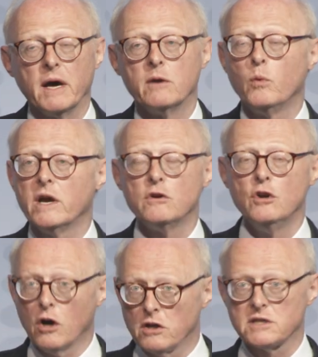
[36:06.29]
And we are
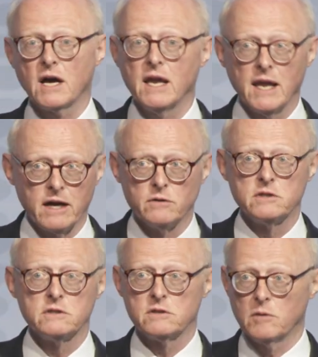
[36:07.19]
not allowed
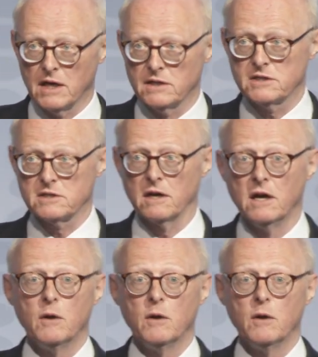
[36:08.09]
to answer.